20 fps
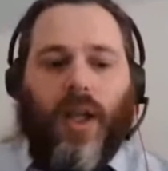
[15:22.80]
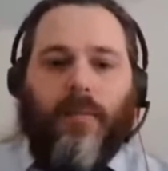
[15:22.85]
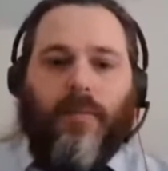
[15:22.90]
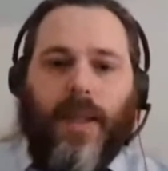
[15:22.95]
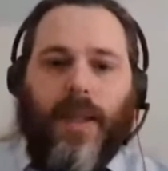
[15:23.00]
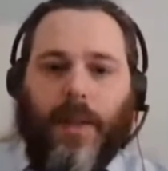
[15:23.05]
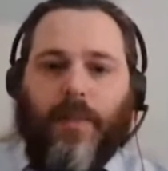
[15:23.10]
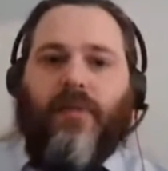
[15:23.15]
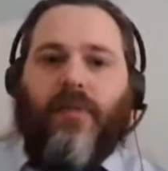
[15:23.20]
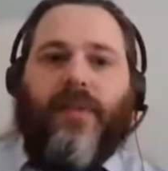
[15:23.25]

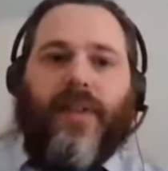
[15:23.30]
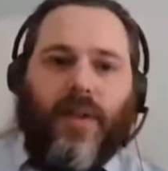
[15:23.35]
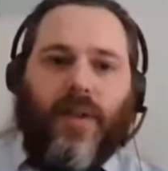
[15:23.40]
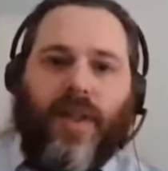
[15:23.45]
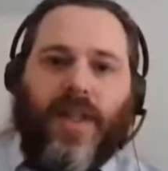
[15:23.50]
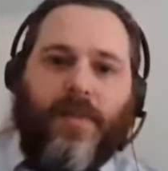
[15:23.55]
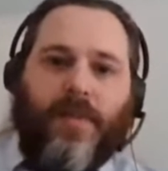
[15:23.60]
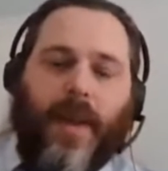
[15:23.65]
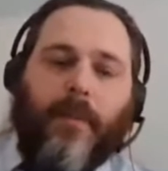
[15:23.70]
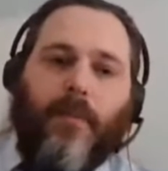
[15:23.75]
people feel
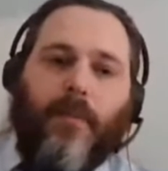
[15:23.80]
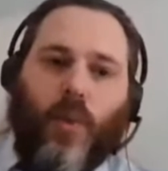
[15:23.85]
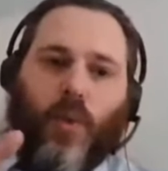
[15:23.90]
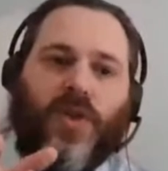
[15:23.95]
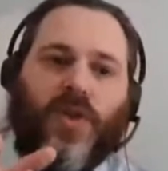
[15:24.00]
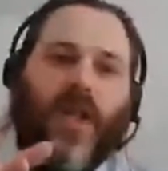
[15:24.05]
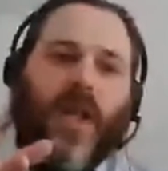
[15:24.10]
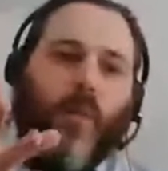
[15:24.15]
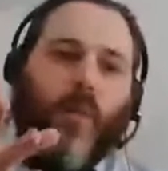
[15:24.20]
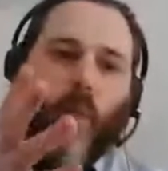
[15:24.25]
they spend more
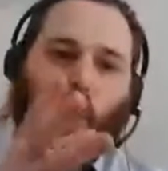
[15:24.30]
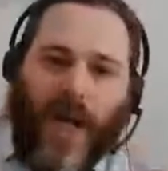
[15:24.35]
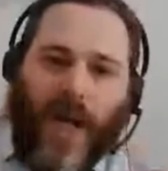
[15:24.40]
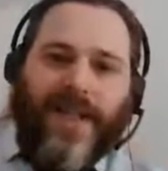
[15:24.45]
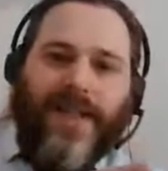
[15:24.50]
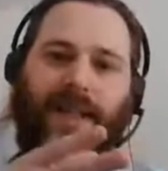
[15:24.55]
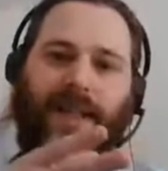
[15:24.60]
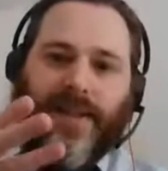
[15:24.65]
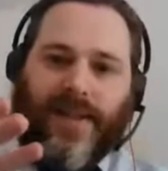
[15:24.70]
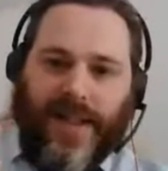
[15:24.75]
time
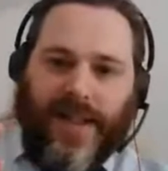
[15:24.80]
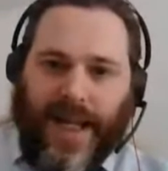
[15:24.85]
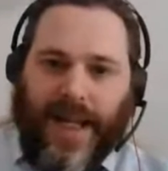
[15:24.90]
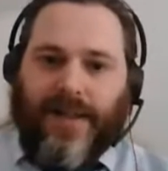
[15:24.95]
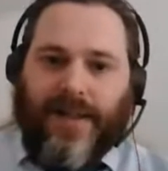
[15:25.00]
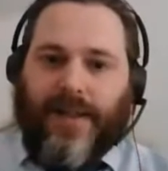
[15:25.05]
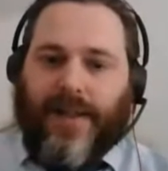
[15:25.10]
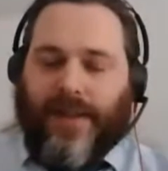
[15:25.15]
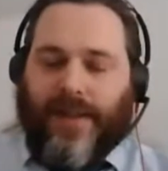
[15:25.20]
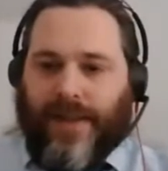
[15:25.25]
waiting to
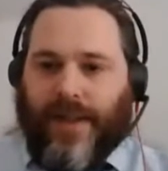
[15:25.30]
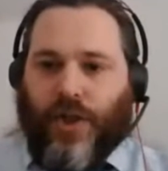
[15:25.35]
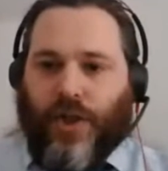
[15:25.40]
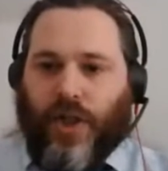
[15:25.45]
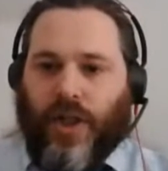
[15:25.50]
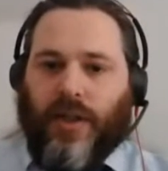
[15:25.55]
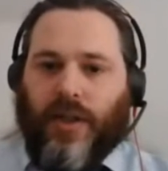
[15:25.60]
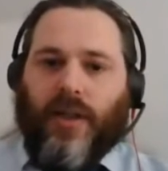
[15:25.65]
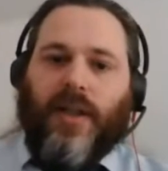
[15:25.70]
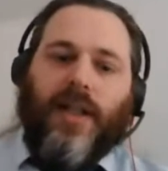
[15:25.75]
get a
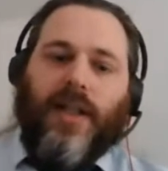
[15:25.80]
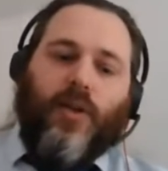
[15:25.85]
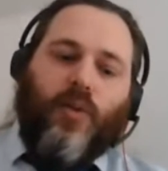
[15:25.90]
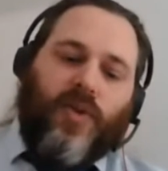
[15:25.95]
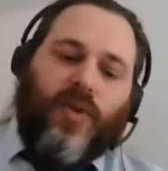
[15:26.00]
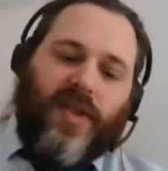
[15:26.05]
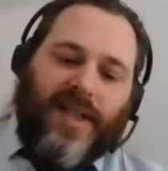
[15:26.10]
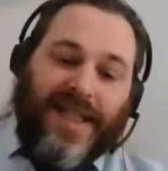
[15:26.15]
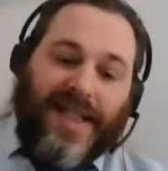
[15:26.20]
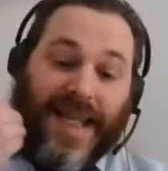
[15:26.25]
decision and in
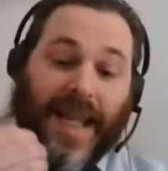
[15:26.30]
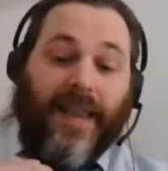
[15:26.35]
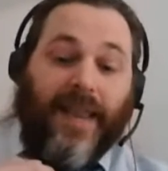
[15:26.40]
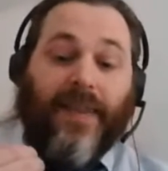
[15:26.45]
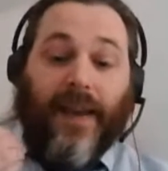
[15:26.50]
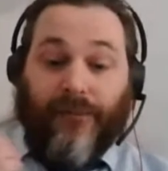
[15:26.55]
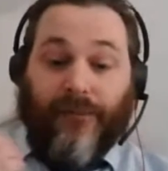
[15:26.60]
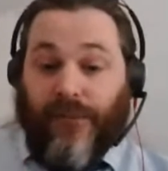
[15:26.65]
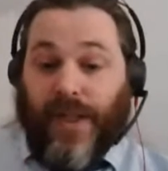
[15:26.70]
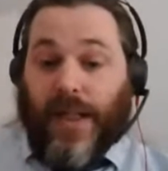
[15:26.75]
order to get
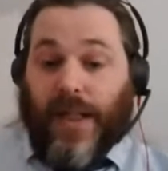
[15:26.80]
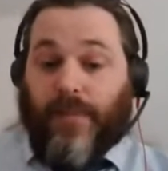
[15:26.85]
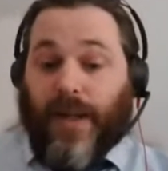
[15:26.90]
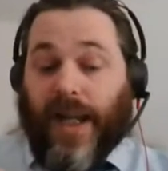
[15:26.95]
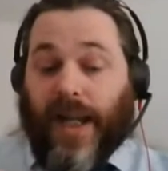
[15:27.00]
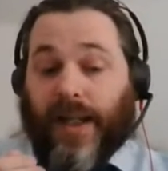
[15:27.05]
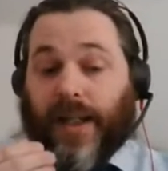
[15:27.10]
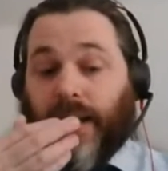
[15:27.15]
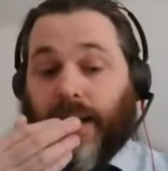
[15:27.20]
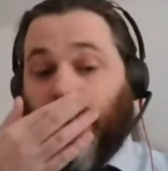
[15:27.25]
that
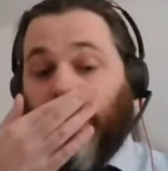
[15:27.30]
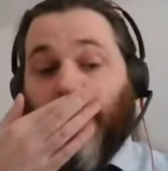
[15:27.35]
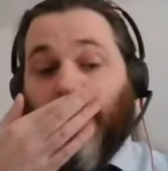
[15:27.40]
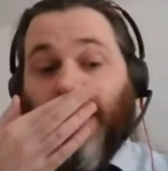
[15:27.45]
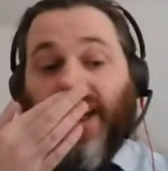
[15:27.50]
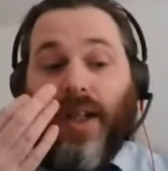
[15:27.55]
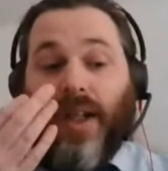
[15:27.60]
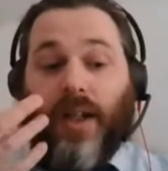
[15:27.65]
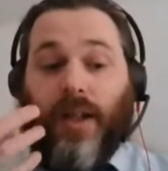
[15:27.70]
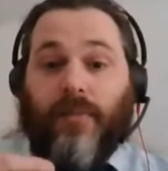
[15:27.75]
feedback
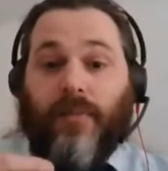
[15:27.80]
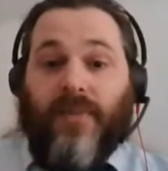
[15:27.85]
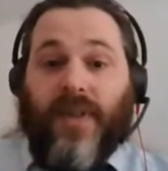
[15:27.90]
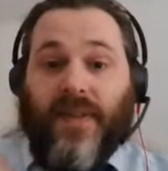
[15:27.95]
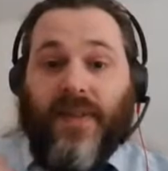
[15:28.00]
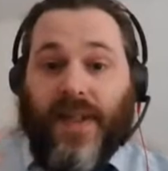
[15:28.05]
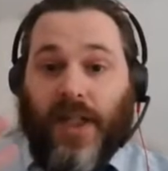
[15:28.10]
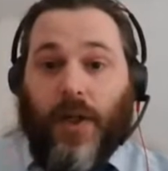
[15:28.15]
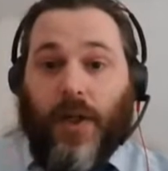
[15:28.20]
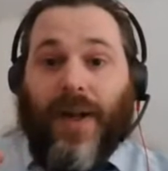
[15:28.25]

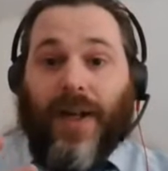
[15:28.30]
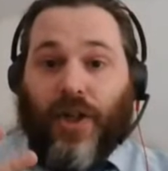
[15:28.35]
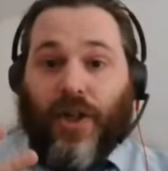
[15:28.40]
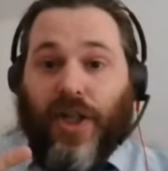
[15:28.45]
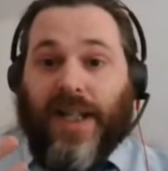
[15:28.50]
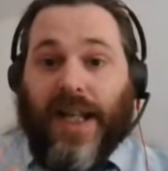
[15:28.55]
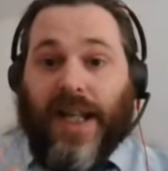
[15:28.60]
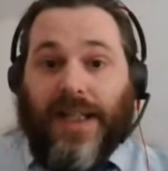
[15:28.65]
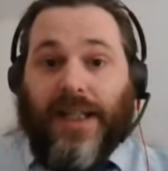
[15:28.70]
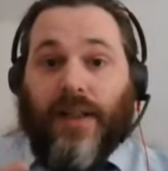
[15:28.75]
than they do
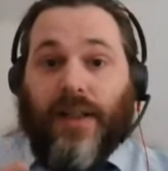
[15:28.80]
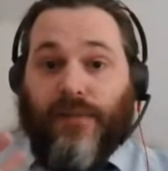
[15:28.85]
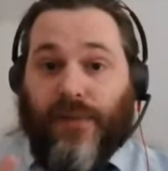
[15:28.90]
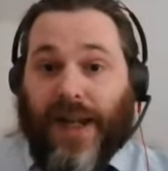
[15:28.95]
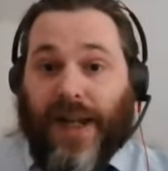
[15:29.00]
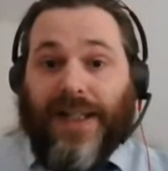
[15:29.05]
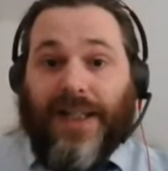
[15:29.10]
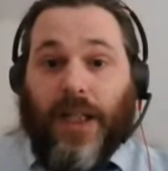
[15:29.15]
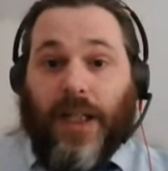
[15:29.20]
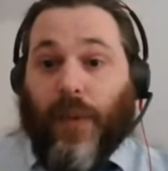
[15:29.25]
actually getting the
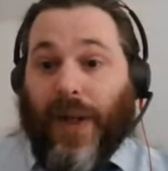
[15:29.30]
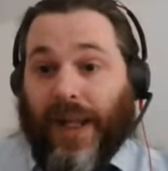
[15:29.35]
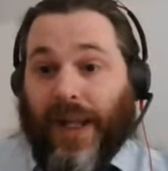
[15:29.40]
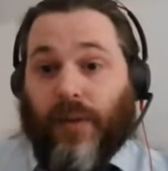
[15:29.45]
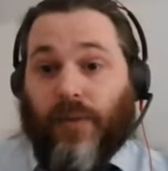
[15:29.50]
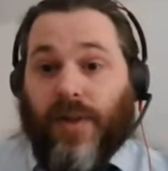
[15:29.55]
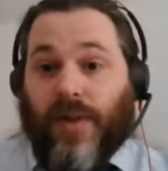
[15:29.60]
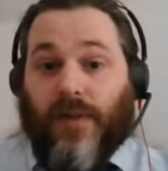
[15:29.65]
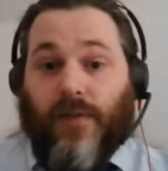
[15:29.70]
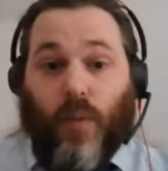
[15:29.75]
value
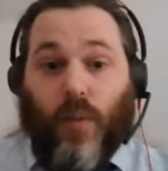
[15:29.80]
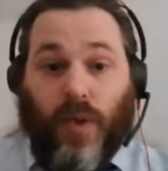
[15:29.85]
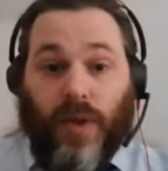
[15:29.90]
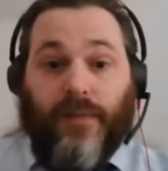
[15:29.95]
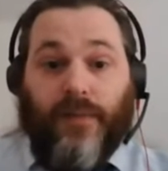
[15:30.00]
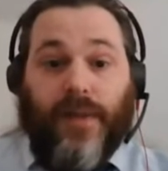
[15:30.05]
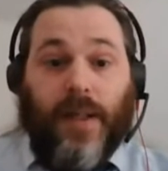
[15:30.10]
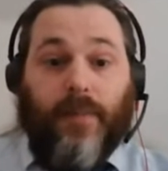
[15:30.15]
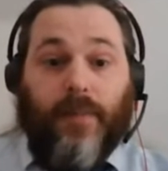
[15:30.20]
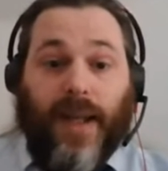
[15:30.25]
out of what the
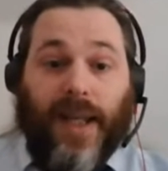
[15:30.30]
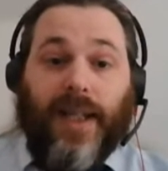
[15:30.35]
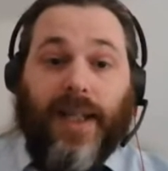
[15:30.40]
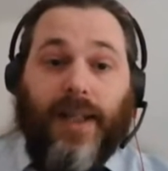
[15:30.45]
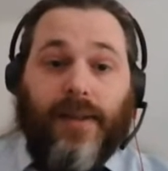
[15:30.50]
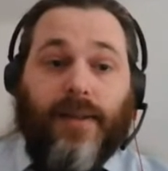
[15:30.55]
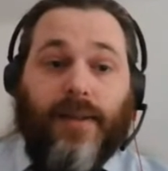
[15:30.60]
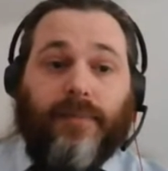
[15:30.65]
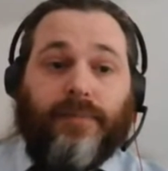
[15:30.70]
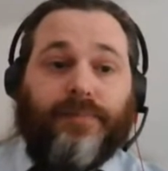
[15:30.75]
feedback
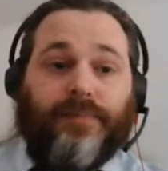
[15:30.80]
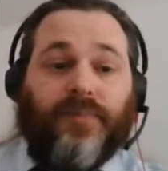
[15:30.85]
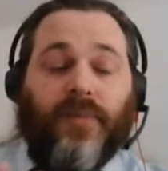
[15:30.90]
is.